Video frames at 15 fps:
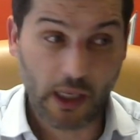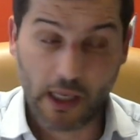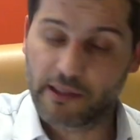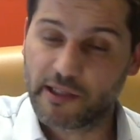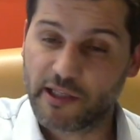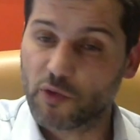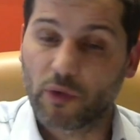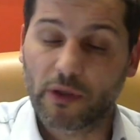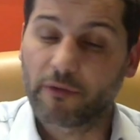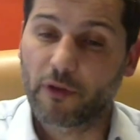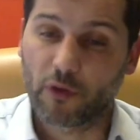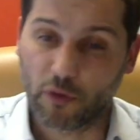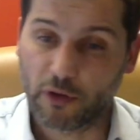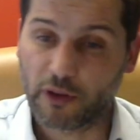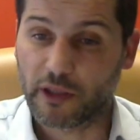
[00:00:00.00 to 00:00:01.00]
This is one of the
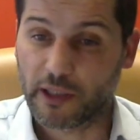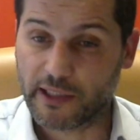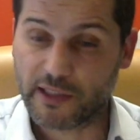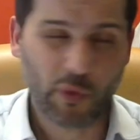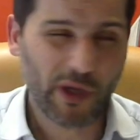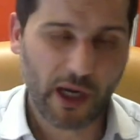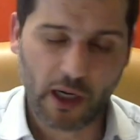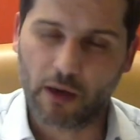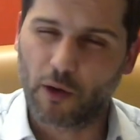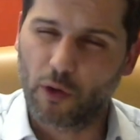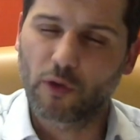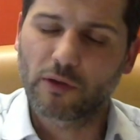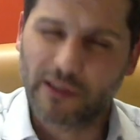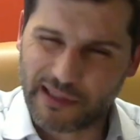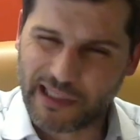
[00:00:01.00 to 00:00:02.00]
good things. We are
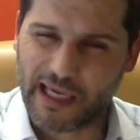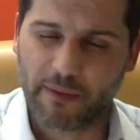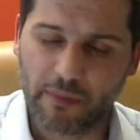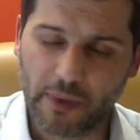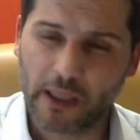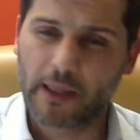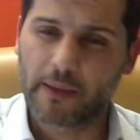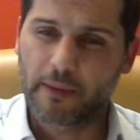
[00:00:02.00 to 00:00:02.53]
all the time